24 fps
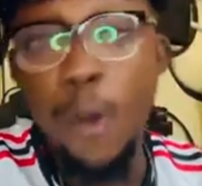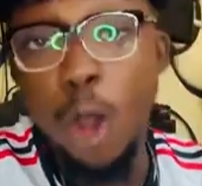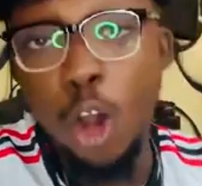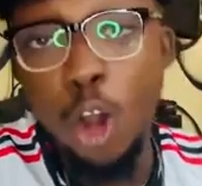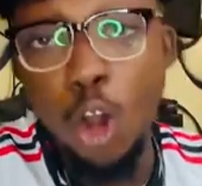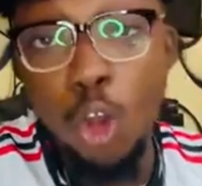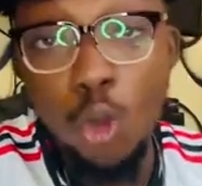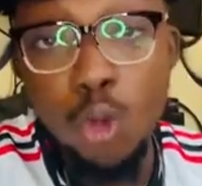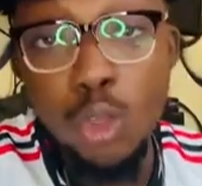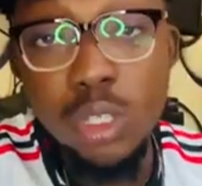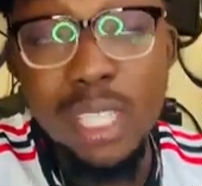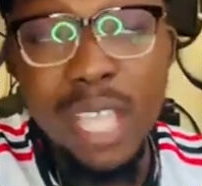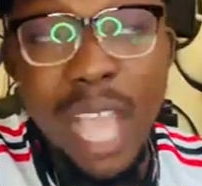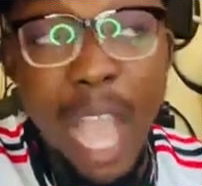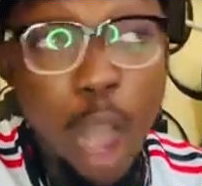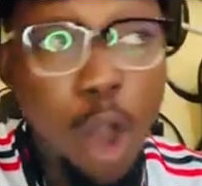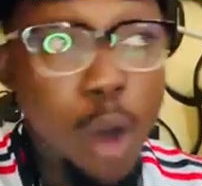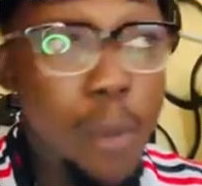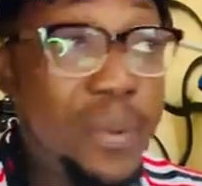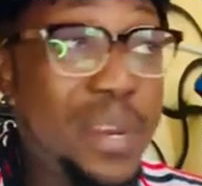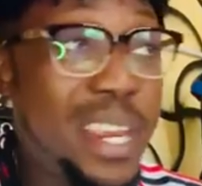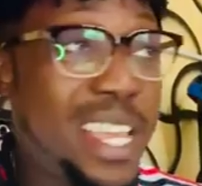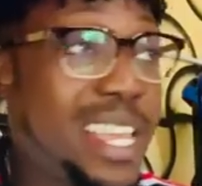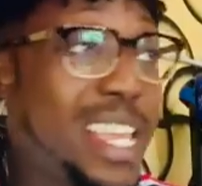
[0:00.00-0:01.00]
people
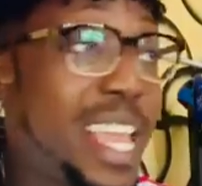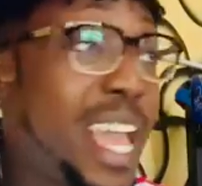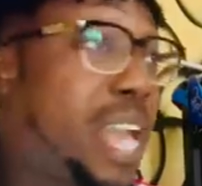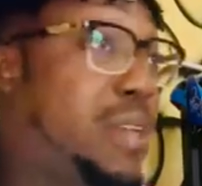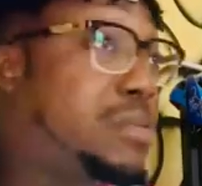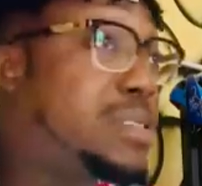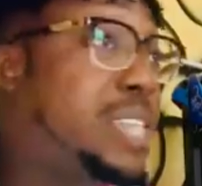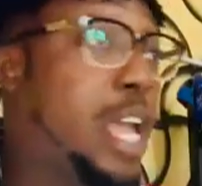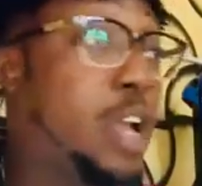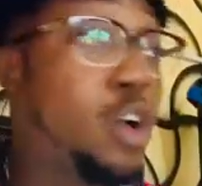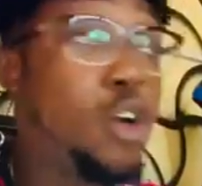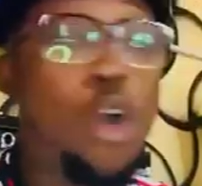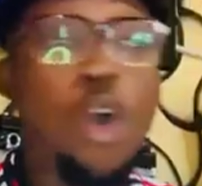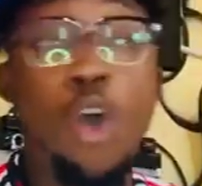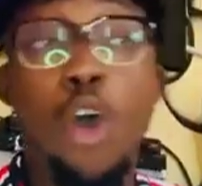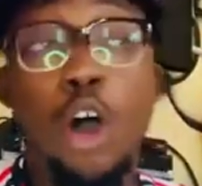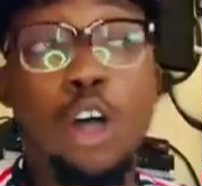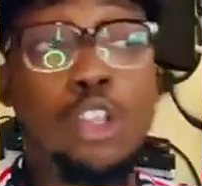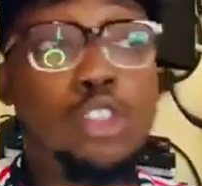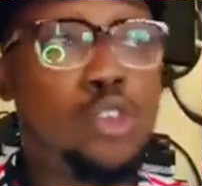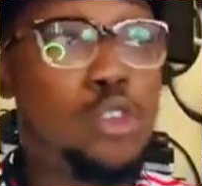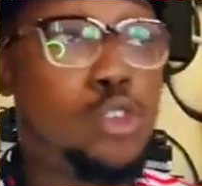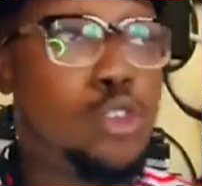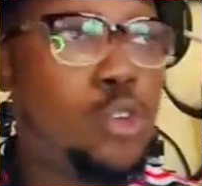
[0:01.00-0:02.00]
lose their opening games
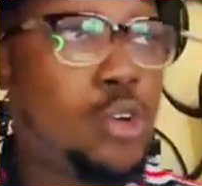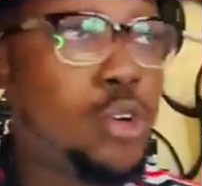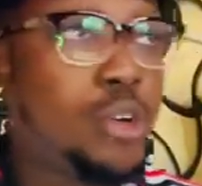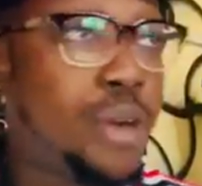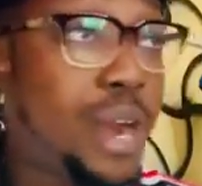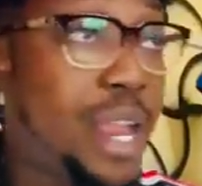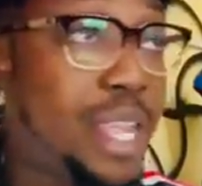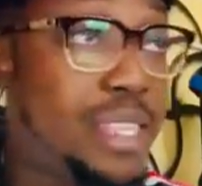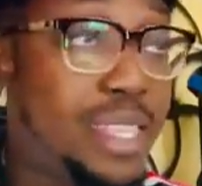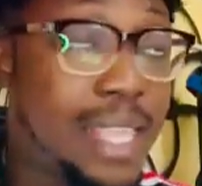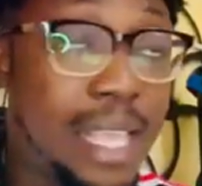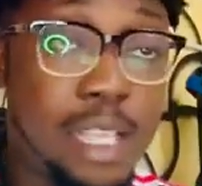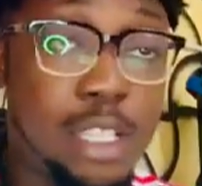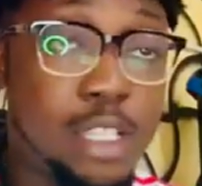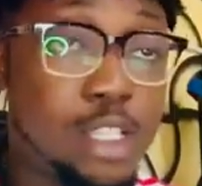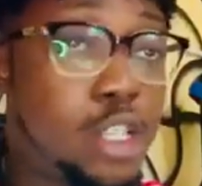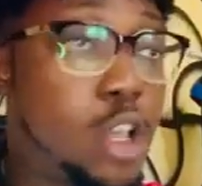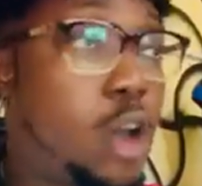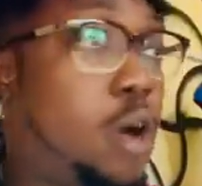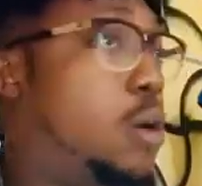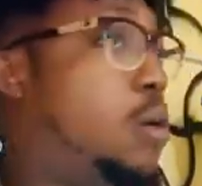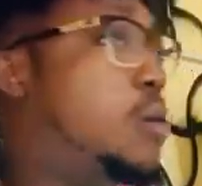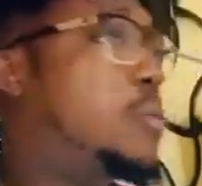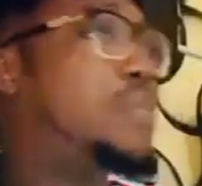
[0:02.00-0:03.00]
and go on to do
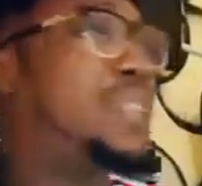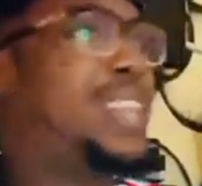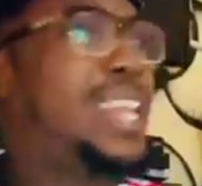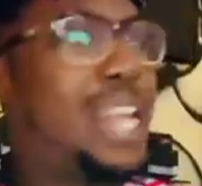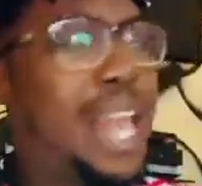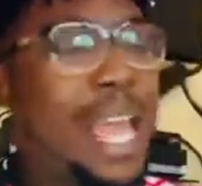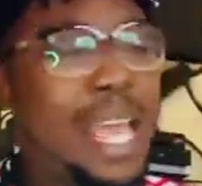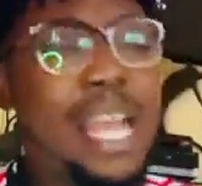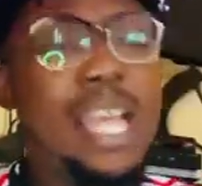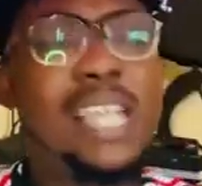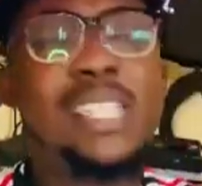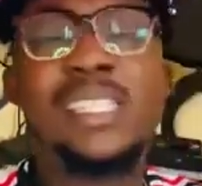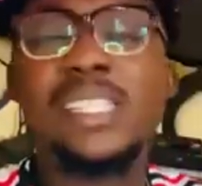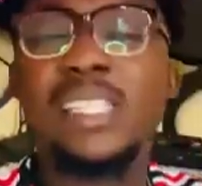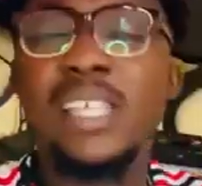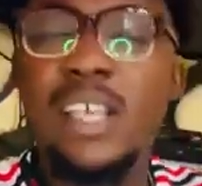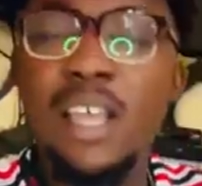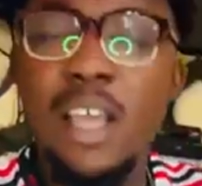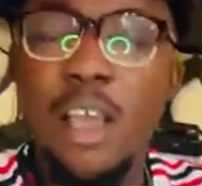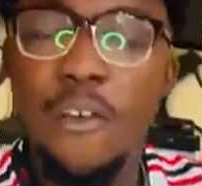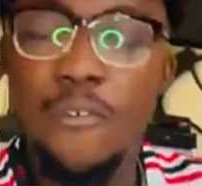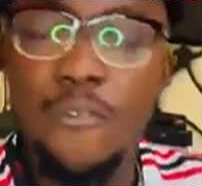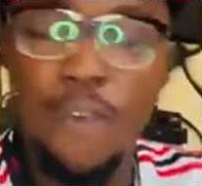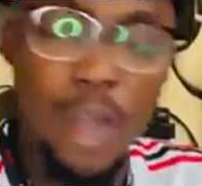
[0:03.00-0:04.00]
great things. So let
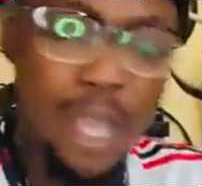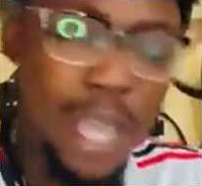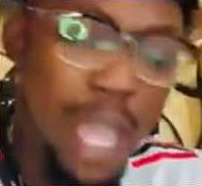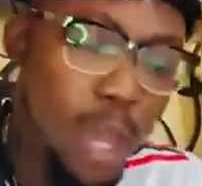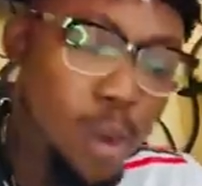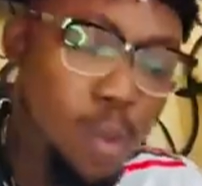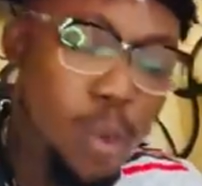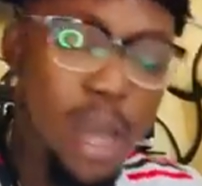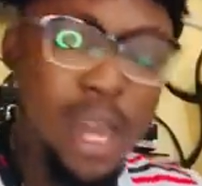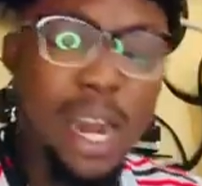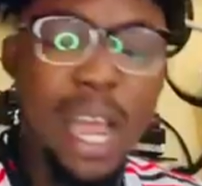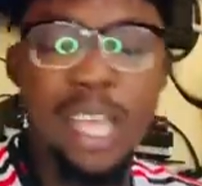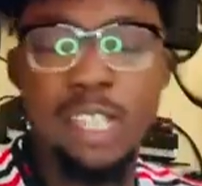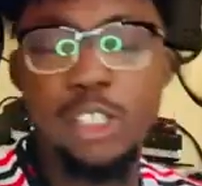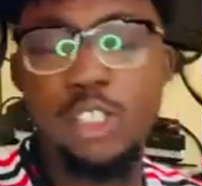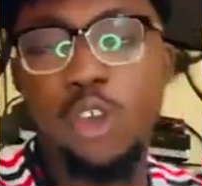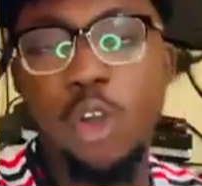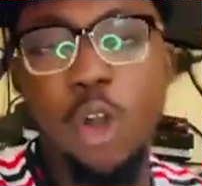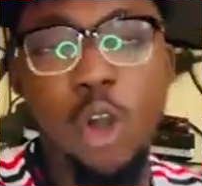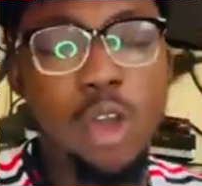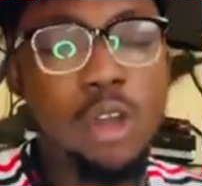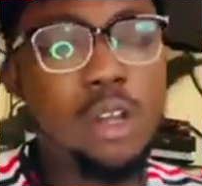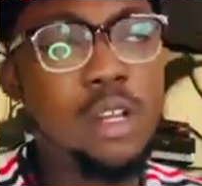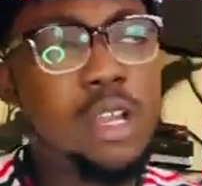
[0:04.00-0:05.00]
us forget
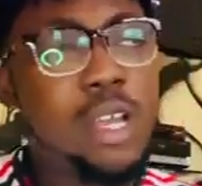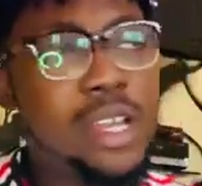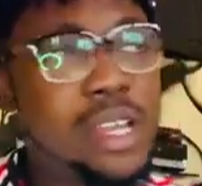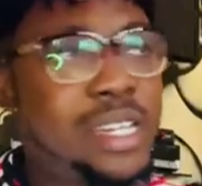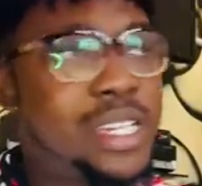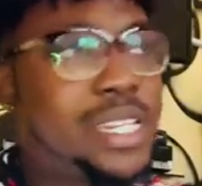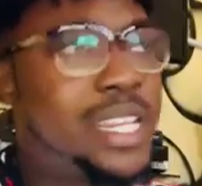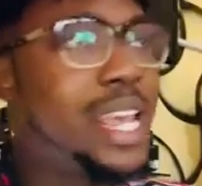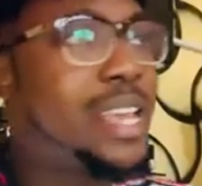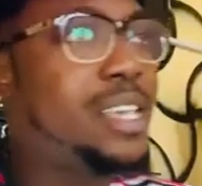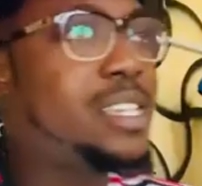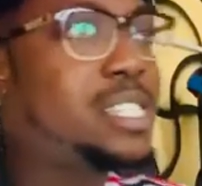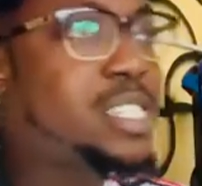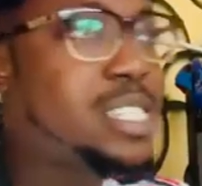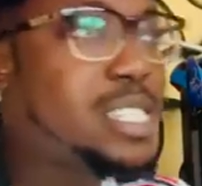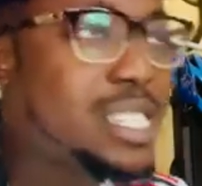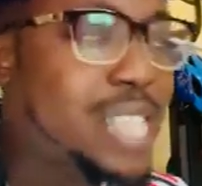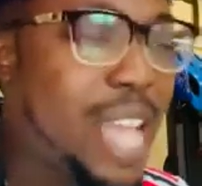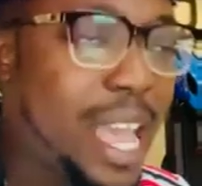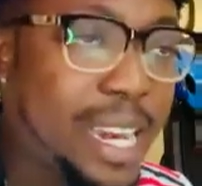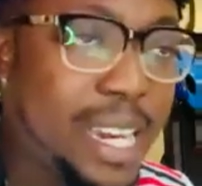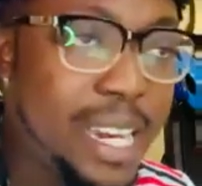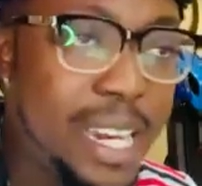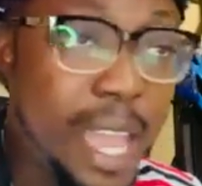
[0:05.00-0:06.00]
what has gone.
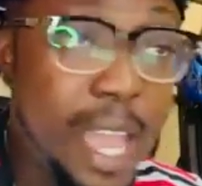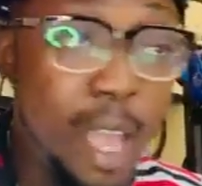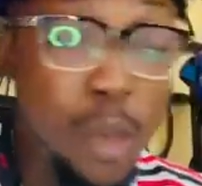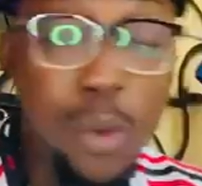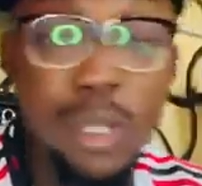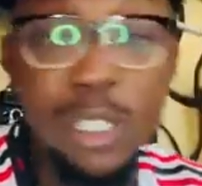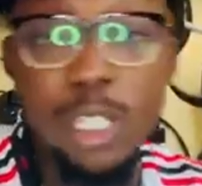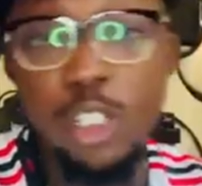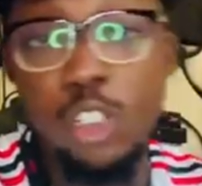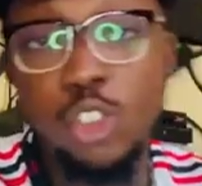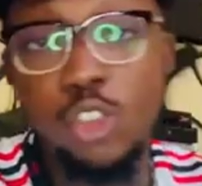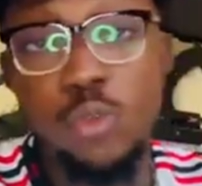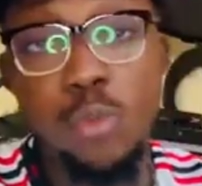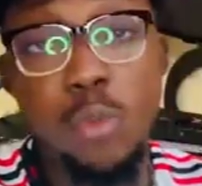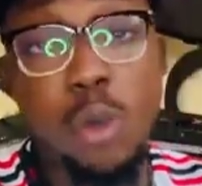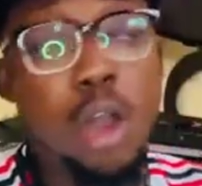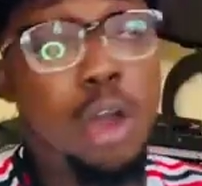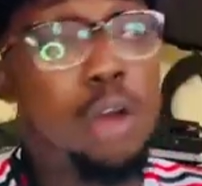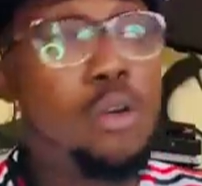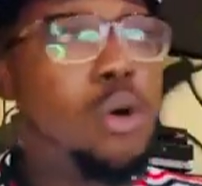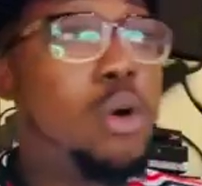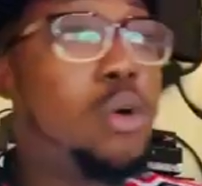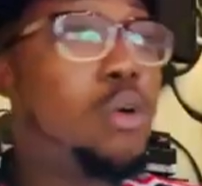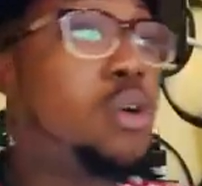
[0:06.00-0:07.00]
This Saturday, which
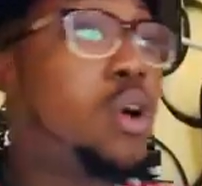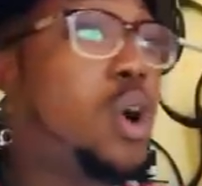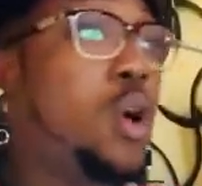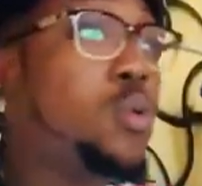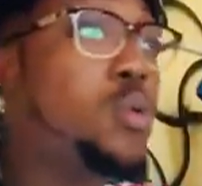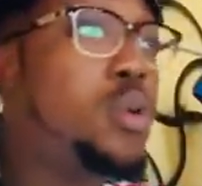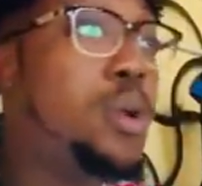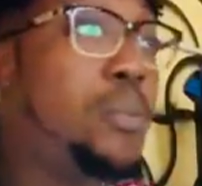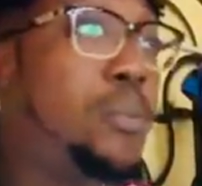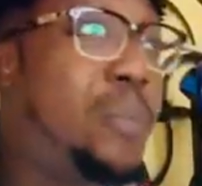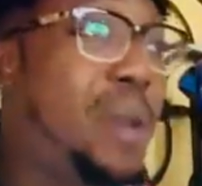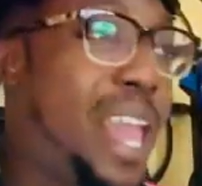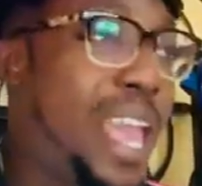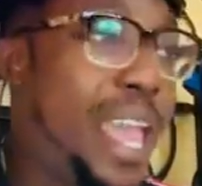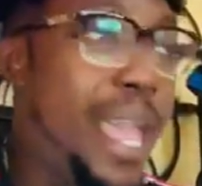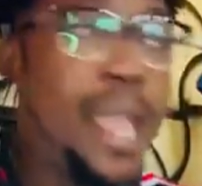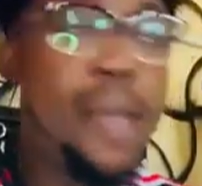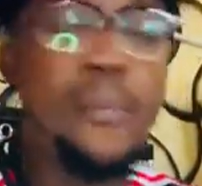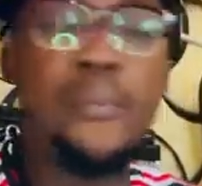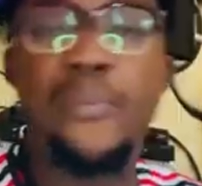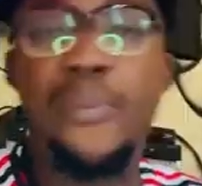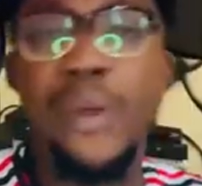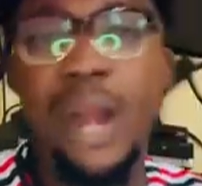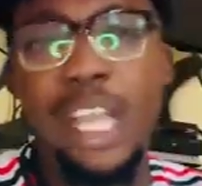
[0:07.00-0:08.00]
is tomorrow, we
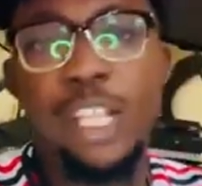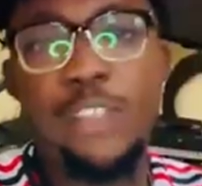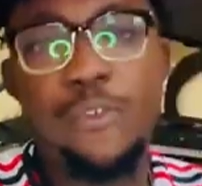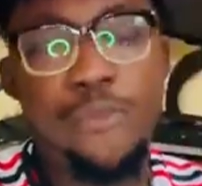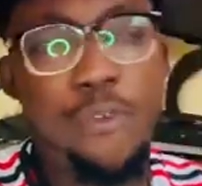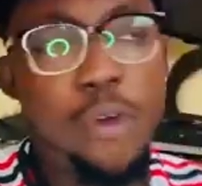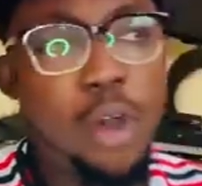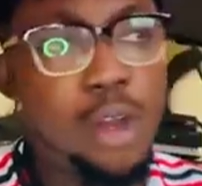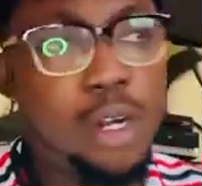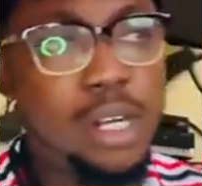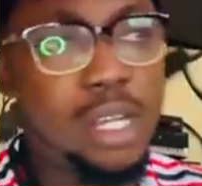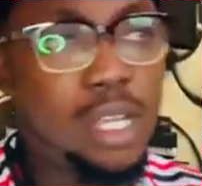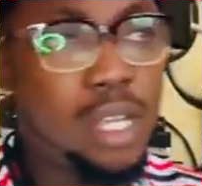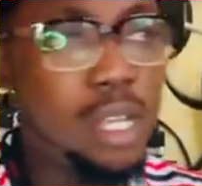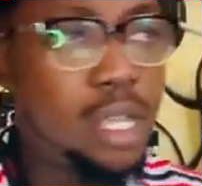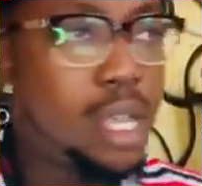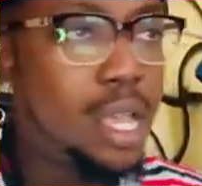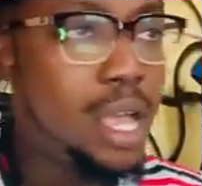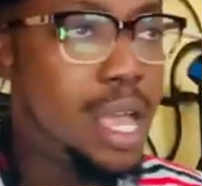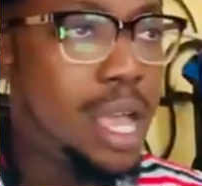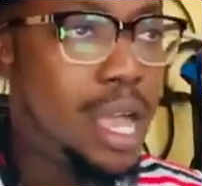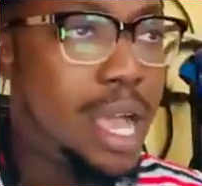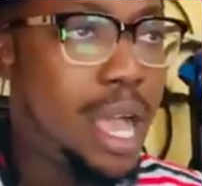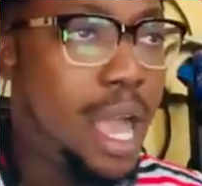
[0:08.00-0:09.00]
play Brentford